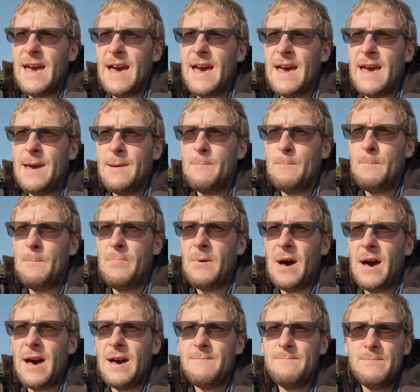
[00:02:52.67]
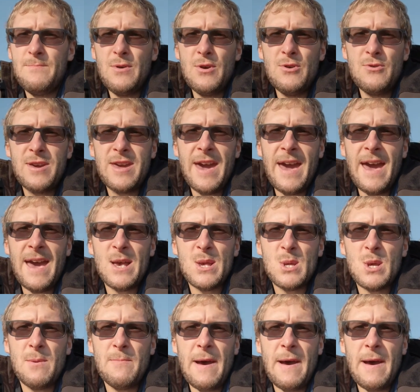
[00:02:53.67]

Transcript: but who cares?